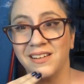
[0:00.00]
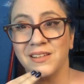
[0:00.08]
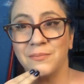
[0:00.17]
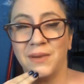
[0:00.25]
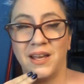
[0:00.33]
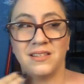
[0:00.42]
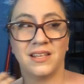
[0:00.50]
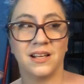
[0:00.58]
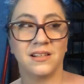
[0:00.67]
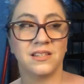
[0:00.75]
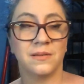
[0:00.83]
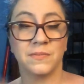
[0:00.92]
It's
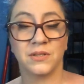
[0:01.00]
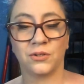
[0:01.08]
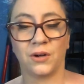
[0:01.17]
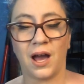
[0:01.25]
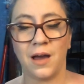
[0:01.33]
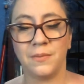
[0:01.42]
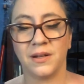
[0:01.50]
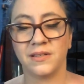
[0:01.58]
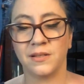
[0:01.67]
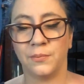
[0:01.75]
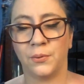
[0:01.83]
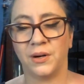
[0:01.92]
amazing. Subscribe and
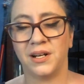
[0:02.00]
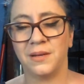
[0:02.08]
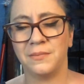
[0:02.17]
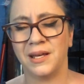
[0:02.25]
support him.